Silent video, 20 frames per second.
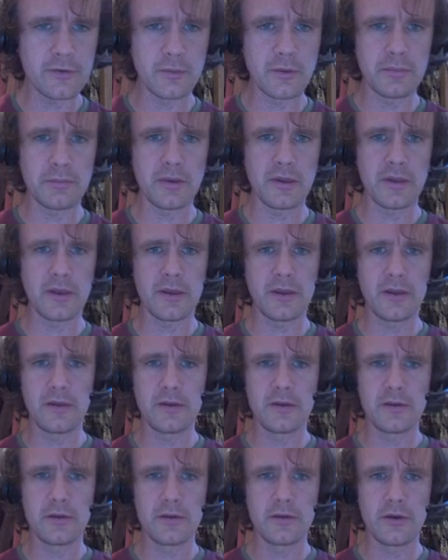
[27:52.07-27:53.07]
we play
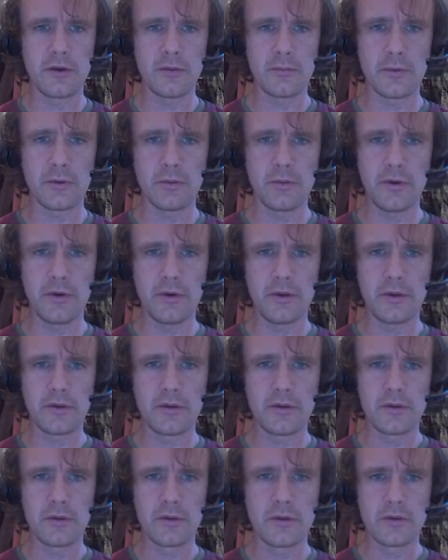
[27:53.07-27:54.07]
number 1,
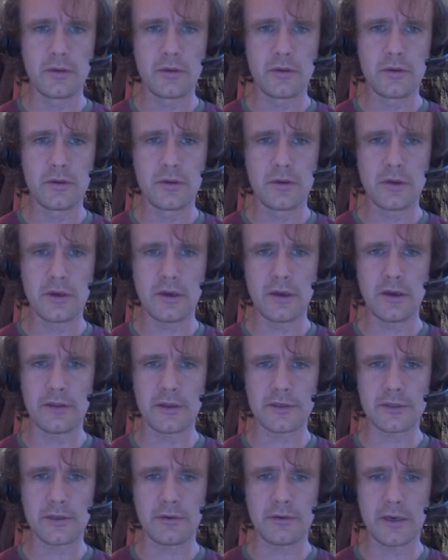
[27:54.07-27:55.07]
and
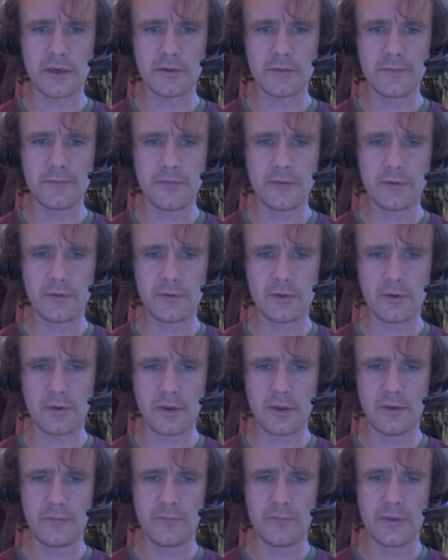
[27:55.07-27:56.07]
that's correct. So
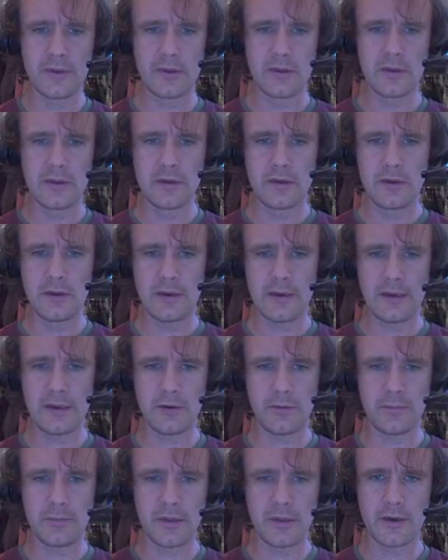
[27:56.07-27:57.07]
okay, now
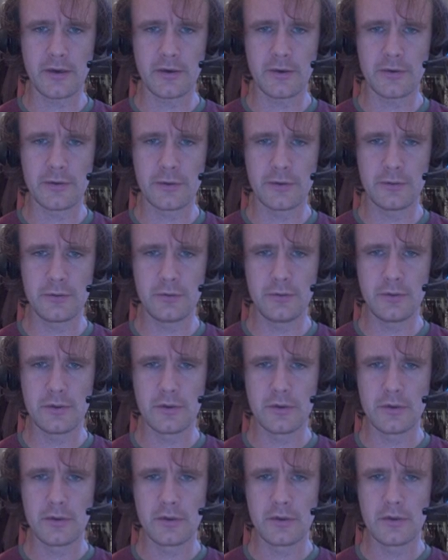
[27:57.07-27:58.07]
player 2
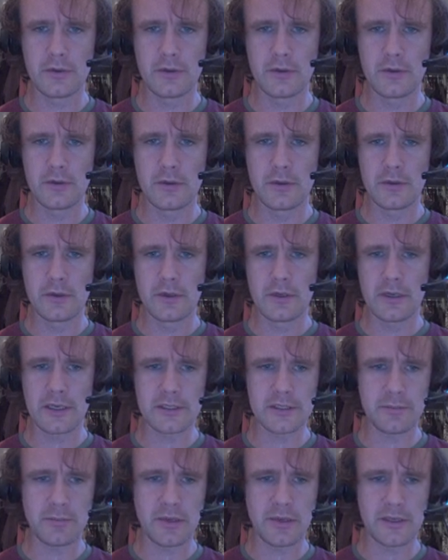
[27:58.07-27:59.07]
has
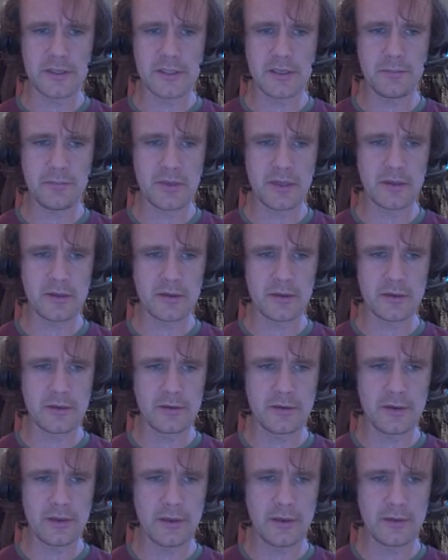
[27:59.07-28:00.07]
to play something that
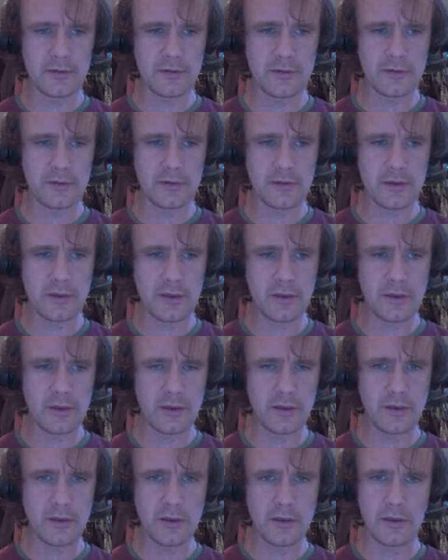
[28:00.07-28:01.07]
contains
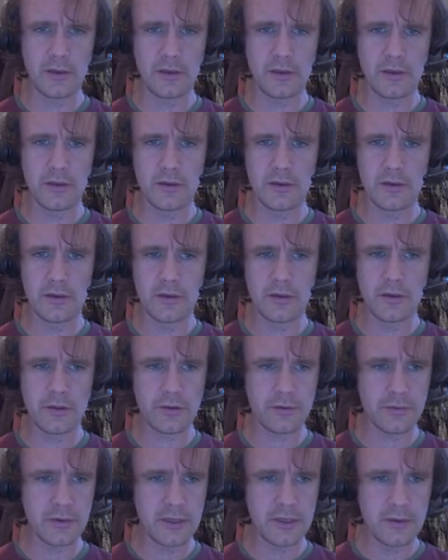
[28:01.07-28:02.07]
a
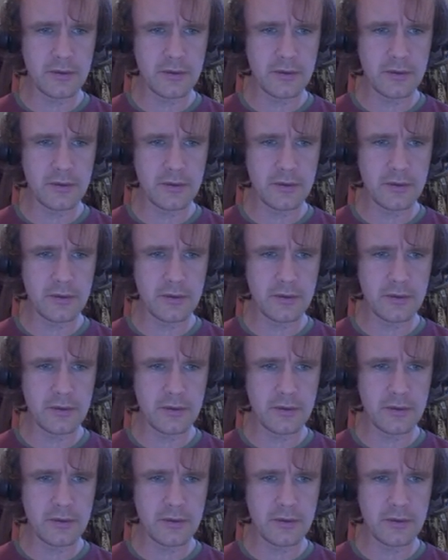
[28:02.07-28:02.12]
3.